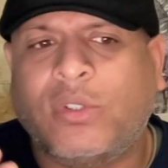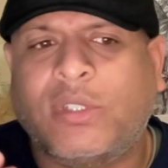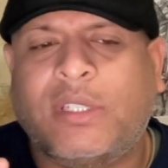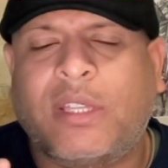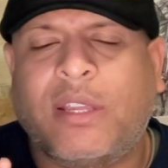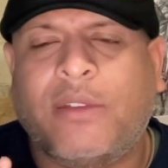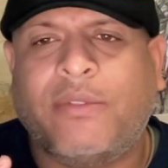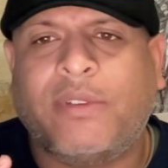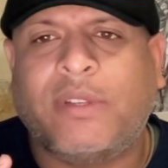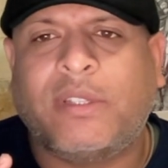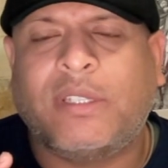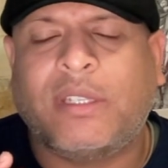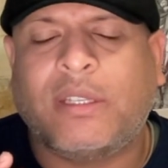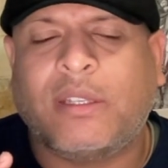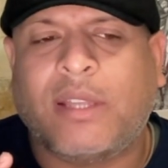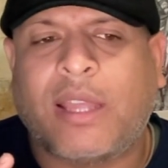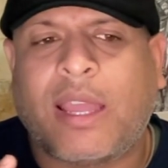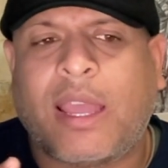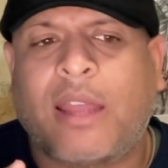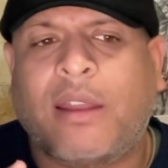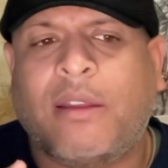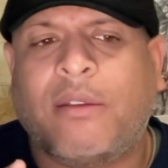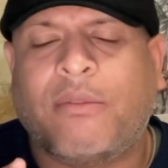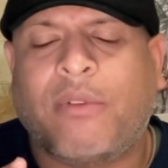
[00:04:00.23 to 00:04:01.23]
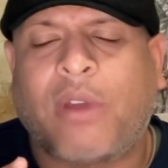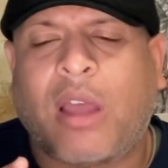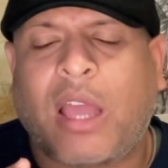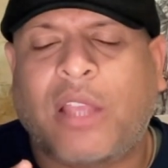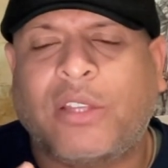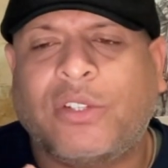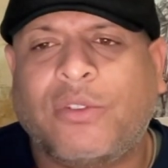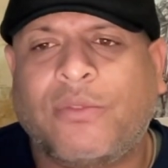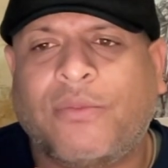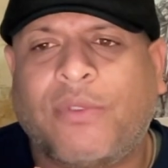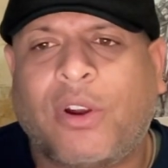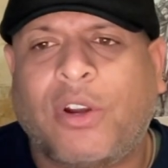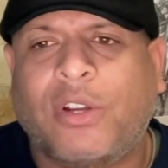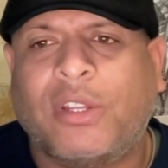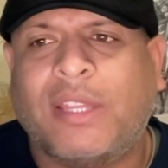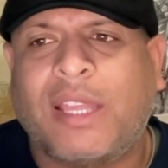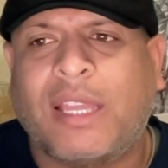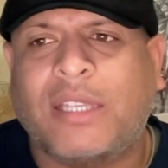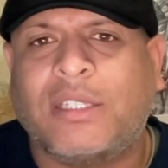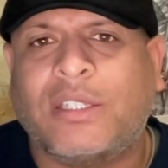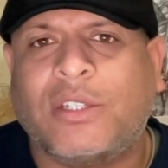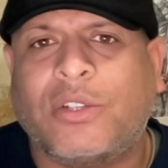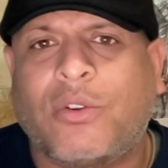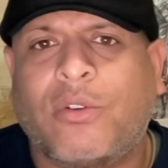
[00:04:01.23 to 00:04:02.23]
Stevenson, that Oscar
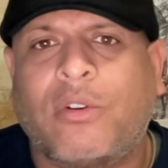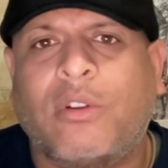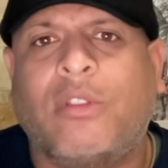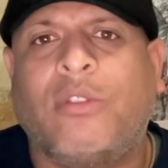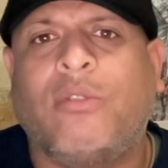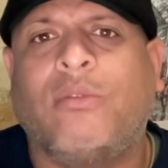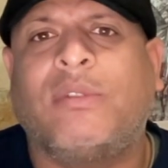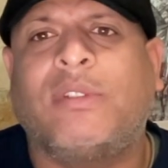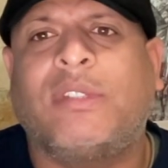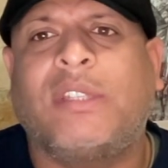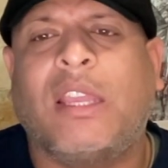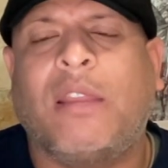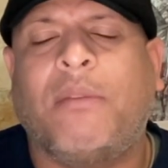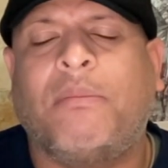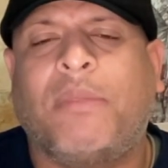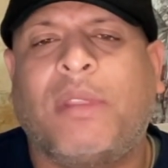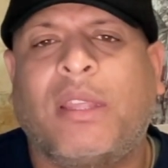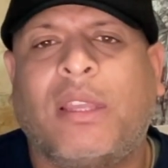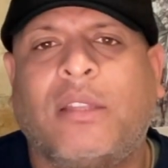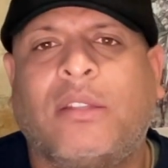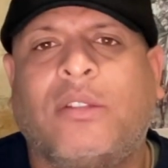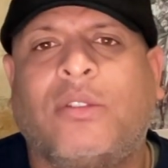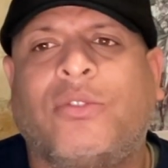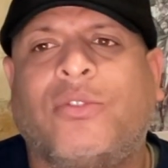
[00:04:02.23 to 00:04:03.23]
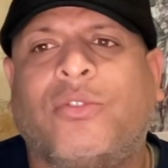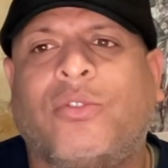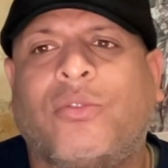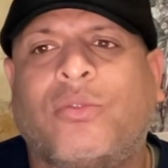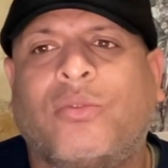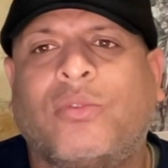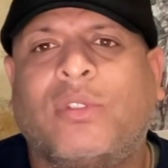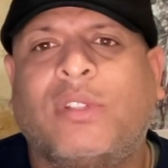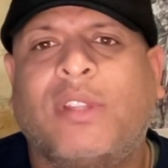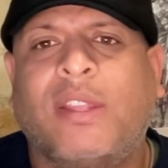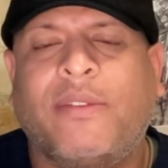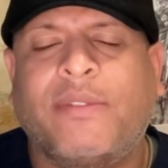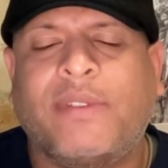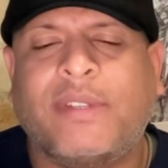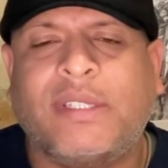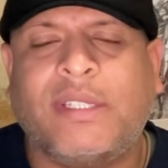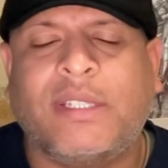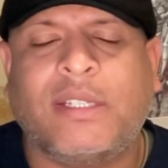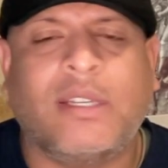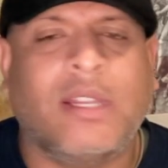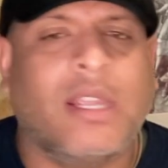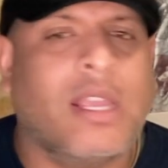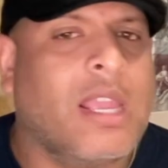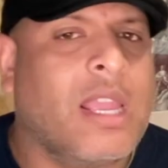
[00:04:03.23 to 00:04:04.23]
Valdez is going to do the same thing to Shakur
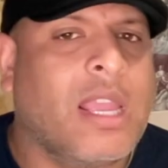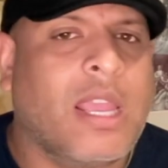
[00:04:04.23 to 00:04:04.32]
Stevenson.